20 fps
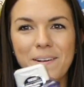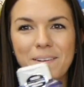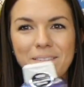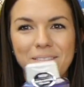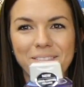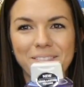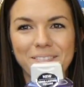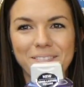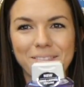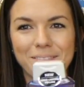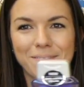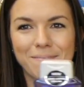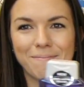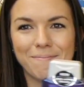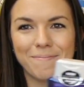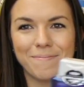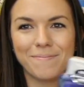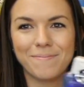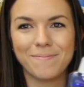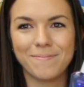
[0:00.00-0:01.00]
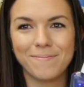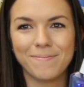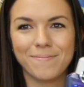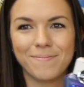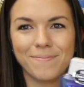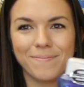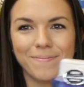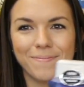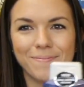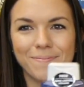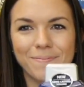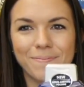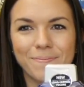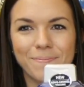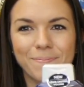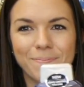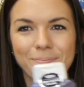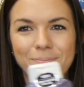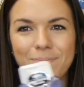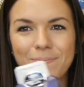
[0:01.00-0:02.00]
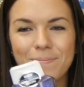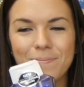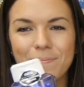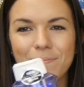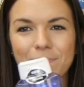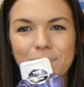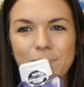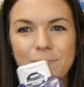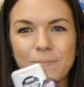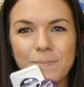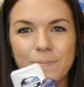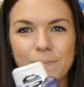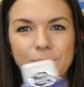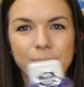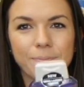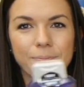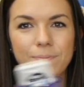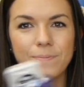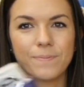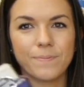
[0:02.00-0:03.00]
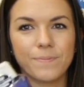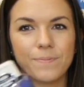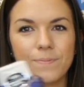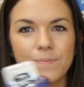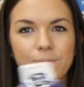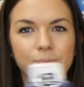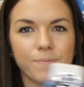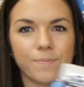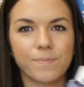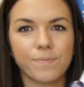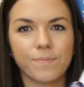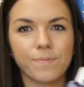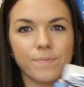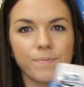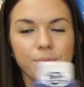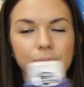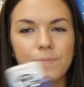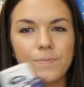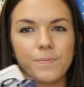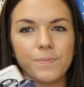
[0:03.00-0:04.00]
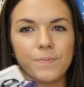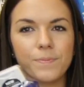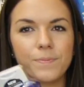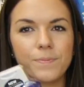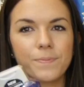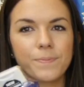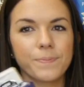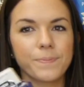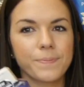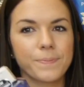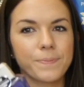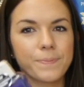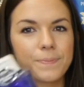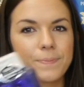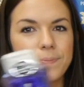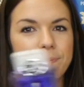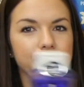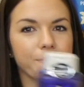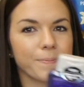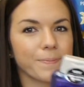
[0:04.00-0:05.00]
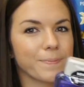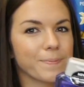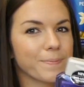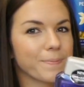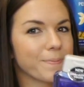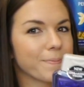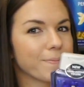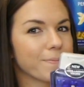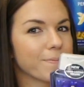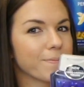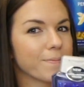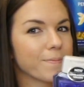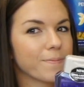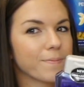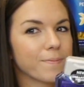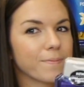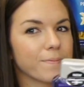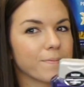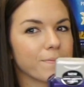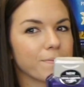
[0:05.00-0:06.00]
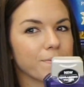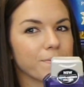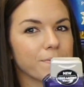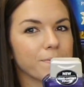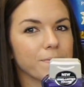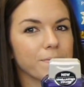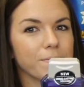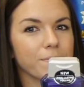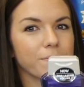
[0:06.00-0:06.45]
No words are spoken by the person on screen.